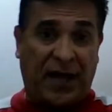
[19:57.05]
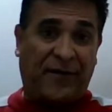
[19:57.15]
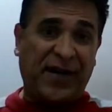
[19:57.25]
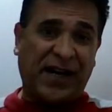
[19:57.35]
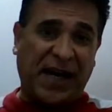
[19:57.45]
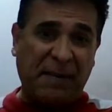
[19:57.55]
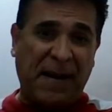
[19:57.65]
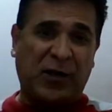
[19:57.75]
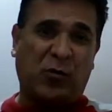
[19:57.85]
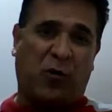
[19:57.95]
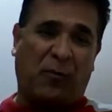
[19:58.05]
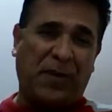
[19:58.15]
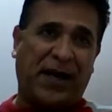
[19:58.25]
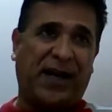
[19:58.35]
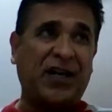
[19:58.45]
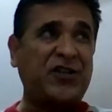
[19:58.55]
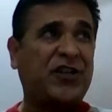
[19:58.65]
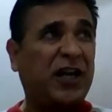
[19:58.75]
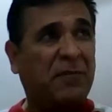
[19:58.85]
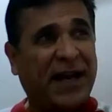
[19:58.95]
When I came back to Bombay, I
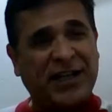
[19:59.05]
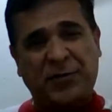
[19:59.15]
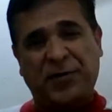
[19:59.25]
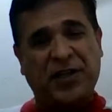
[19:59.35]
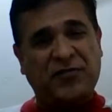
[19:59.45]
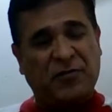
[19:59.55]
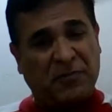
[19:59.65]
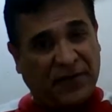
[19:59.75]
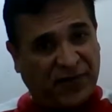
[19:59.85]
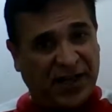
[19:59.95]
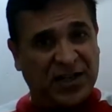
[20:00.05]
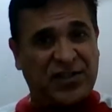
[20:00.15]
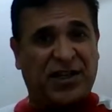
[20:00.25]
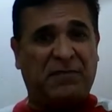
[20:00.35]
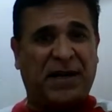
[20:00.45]
shared my experience with my friends and